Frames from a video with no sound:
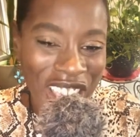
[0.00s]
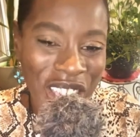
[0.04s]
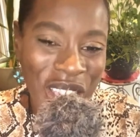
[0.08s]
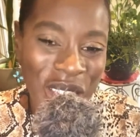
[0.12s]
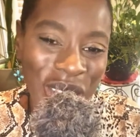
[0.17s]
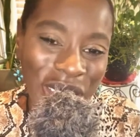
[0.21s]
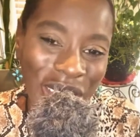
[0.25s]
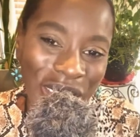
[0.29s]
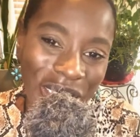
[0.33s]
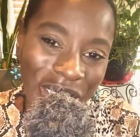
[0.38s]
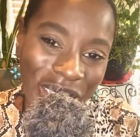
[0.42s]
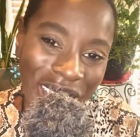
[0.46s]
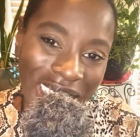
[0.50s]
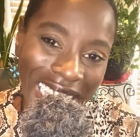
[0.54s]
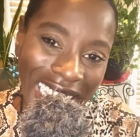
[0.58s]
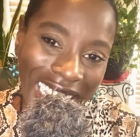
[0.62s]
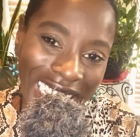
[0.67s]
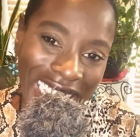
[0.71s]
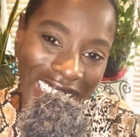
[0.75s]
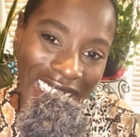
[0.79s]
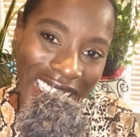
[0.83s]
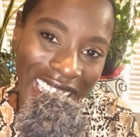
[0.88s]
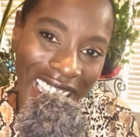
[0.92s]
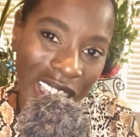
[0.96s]
So thank
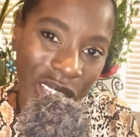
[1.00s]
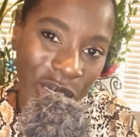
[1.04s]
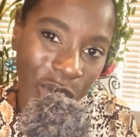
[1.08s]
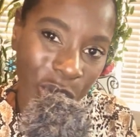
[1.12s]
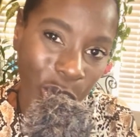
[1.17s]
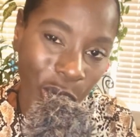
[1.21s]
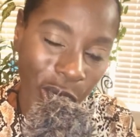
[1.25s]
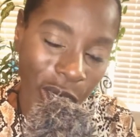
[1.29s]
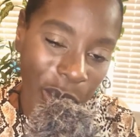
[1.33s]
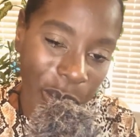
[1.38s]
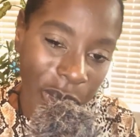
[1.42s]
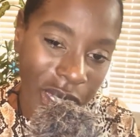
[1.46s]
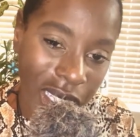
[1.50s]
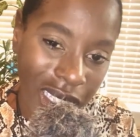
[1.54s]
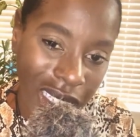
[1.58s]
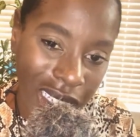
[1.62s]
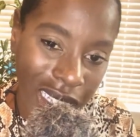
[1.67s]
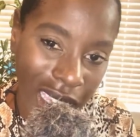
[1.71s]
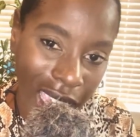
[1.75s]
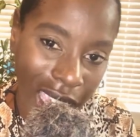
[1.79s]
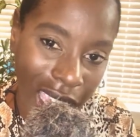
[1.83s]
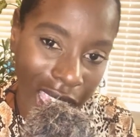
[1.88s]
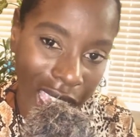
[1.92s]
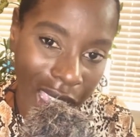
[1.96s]
you guys for joining me
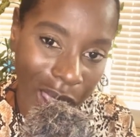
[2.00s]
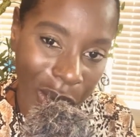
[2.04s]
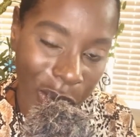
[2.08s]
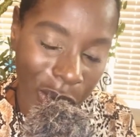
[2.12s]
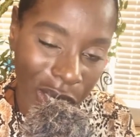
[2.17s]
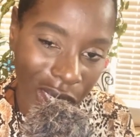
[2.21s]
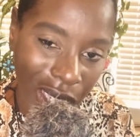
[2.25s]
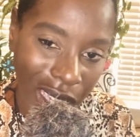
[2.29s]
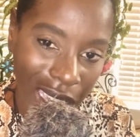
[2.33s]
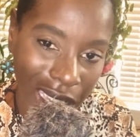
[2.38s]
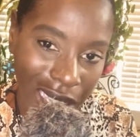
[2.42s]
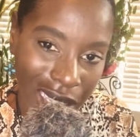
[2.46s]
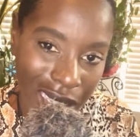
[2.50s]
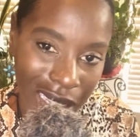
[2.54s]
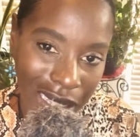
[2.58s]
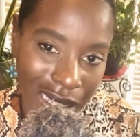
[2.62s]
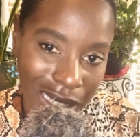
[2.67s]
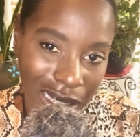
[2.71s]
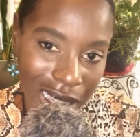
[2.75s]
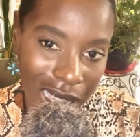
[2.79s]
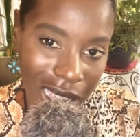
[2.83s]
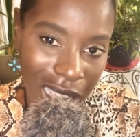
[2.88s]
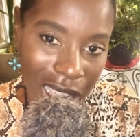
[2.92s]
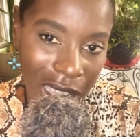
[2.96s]
today. I will see you guys next
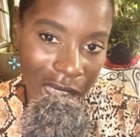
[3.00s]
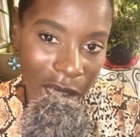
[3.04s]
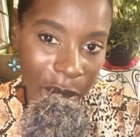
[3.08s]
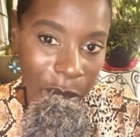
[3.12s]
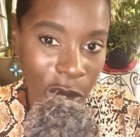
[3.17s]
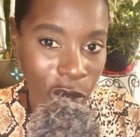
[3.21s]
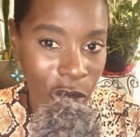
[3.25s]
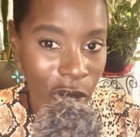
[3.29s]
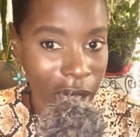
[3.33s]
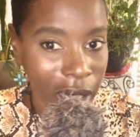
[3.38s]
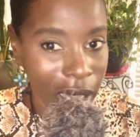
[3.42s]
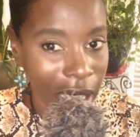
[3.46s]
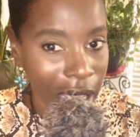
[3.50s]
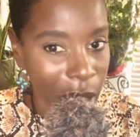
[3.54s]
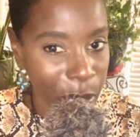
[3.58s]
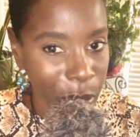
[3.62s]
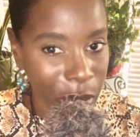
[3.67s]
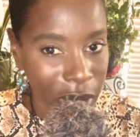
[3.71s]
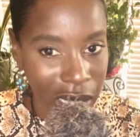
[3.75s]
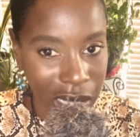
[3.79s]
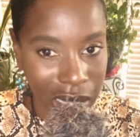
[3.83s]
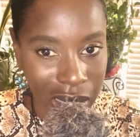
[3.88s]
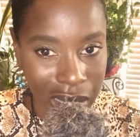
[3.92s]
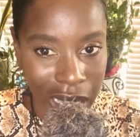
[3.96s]
time.
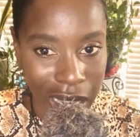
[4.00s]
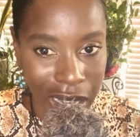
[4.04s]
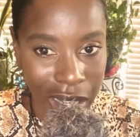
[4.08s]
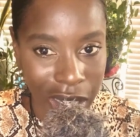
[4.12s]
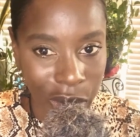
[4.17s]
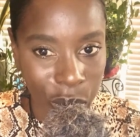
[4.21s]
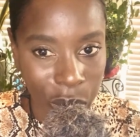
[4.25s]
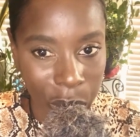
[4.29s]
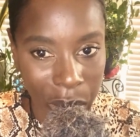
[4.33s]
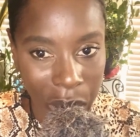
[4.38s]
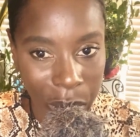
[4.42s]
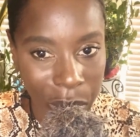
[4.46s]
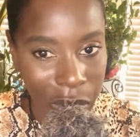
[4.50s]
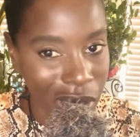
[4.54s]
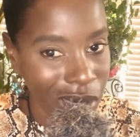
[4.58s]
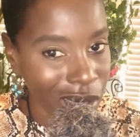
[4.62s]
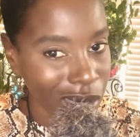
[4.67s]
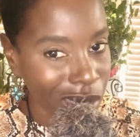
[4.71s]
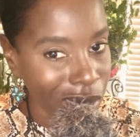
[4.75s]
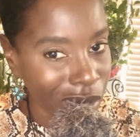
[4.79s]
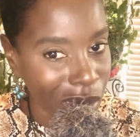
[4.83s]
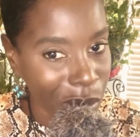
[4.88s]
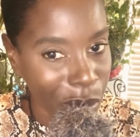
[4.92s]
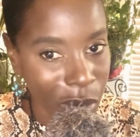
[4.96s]
Happy ascending. Remember,
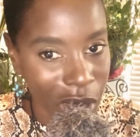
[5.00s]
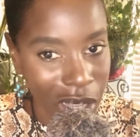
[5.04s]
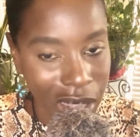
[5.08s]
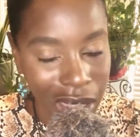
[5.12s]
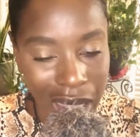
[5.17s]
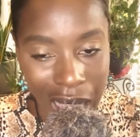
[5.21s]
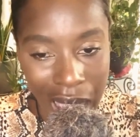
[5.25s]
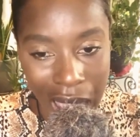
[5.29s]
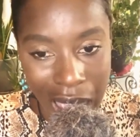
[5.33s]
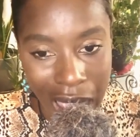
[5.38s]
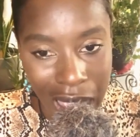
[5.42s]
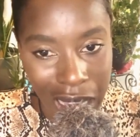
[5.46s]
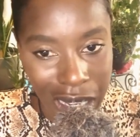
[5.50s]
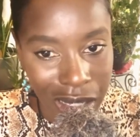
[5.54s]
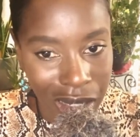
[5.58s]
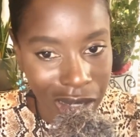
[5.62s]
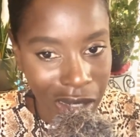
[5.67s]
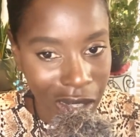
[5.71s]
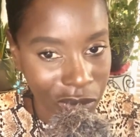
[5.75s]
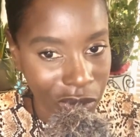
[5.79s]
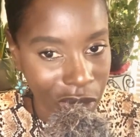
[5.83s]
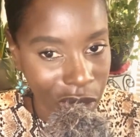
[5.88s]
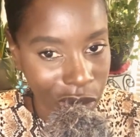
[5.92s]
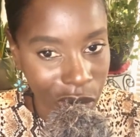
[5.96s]
this is a month to end
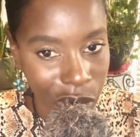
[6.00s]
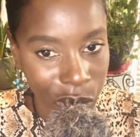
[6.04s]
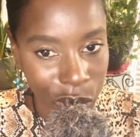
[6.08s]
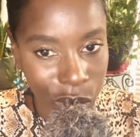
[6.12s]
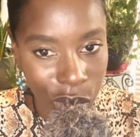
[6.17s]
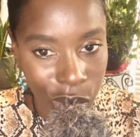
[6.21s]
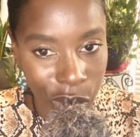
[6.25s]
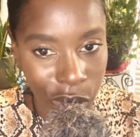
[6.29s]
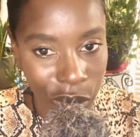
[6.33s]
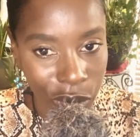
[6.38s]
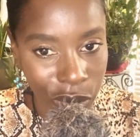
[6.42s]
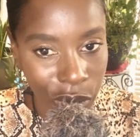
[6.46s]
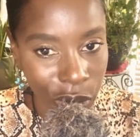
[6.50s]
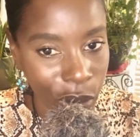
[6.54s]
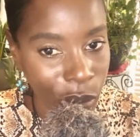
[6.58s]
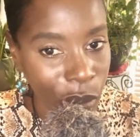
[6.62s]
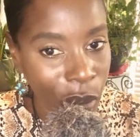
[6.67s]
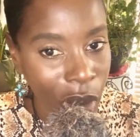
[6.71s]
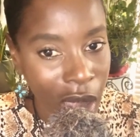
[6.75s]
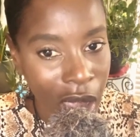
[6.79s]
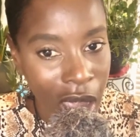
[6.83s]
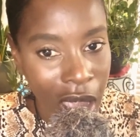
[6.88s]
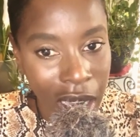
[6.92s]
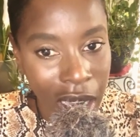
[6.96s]
stuff that don't serve you.
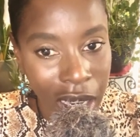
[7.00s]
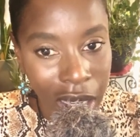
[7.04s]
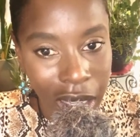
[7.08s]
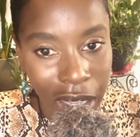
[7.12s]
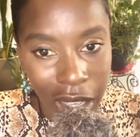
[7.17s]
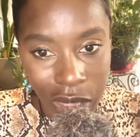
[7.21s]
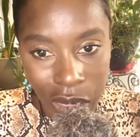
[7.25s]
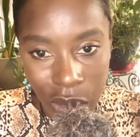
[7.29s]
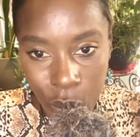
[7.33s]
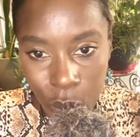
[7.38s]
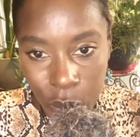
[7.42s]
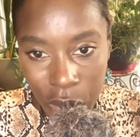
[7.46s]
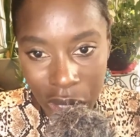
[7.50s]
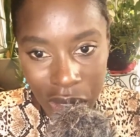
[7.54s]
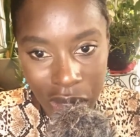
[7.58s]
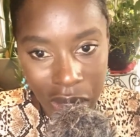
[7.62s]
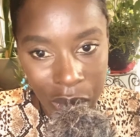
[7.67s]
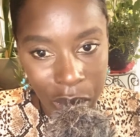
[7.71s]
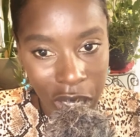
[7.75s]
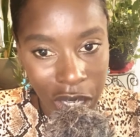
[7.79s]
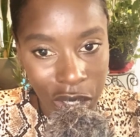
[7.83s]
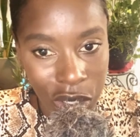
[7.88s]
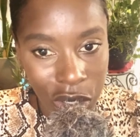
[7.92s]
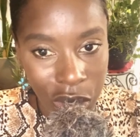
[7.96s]
Get the wisdom
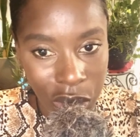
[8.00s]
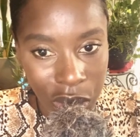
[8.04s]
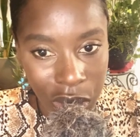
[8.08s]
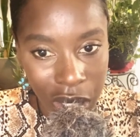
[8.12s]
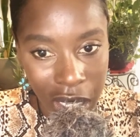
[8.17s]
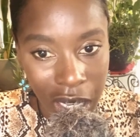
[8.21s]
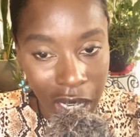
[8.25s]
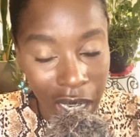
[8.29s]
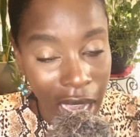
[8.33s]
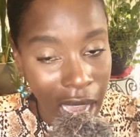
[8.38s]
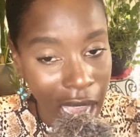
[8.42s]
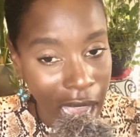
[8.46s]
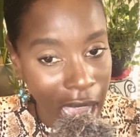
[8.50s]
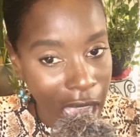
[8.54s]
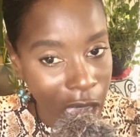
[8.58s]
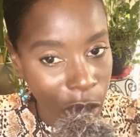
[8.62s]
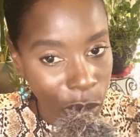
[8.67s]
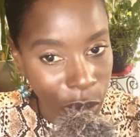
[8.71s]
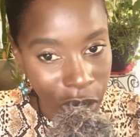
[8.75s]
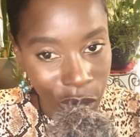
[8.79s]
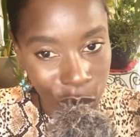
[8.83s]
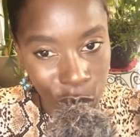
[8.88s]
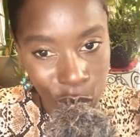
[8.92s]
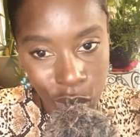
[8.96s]
that you need. How
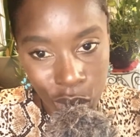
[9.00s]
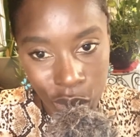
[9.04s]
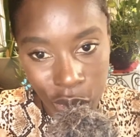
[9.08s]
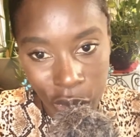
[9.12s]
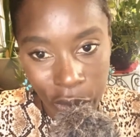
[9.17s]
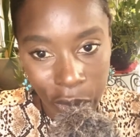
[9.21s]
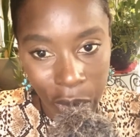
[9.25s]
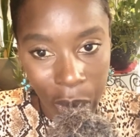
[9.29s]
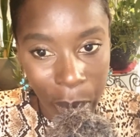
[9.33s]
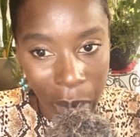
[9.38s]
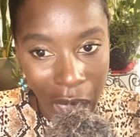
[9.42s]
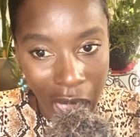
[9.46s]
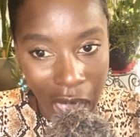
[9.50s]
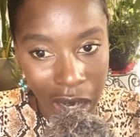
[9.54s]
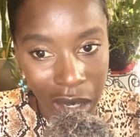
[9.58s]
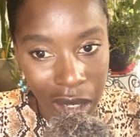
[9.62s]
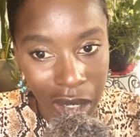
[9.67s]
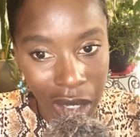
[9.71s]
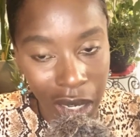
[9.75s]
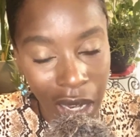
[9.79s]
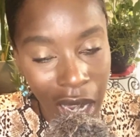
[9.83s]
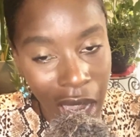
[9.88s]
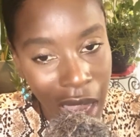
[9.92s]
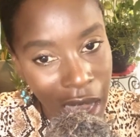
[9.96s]
can you serve
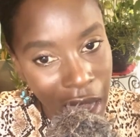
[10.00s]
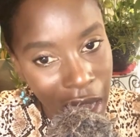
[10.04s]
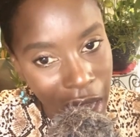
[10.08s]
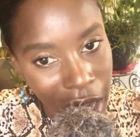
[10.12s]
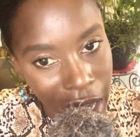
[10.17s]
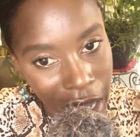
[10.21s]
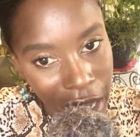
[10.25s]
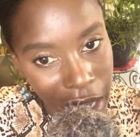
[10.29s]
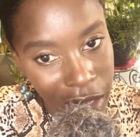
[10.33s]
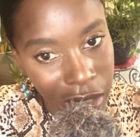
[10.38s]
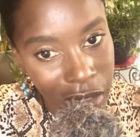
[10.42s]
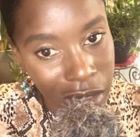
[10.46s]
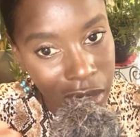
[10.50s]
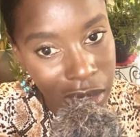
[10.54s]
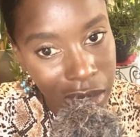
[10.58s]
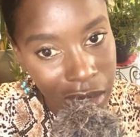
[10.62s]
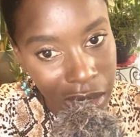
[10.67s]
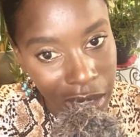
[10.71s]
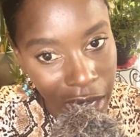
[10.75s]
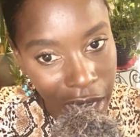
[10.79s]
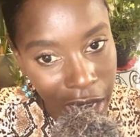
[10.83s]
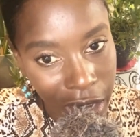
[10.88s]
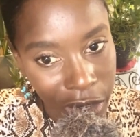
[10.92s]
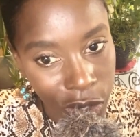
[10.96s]
humanity? And
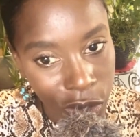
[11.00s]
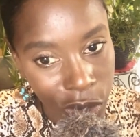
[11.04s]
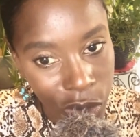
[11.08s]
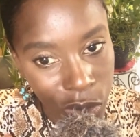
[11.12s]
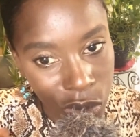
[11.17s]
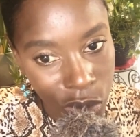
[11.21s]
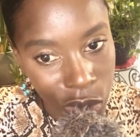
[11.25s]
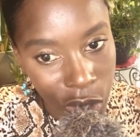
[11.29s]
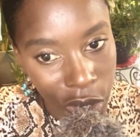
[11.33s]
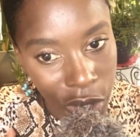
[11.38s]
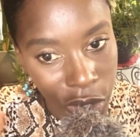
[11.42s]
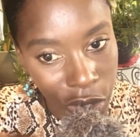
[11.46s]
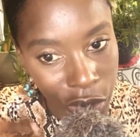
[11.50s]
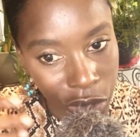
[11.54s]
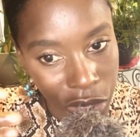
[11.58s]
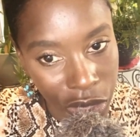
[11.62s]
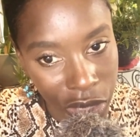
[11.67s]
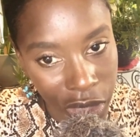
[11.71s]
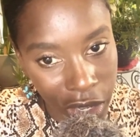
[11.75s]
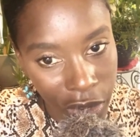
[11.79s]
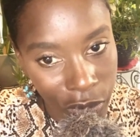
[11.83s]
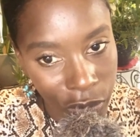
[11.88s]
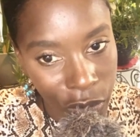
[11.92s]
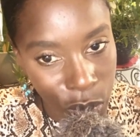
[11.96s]
see how you can start your
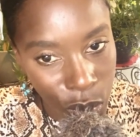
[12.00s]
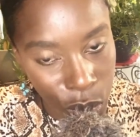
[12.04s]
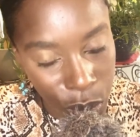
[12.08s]
theme for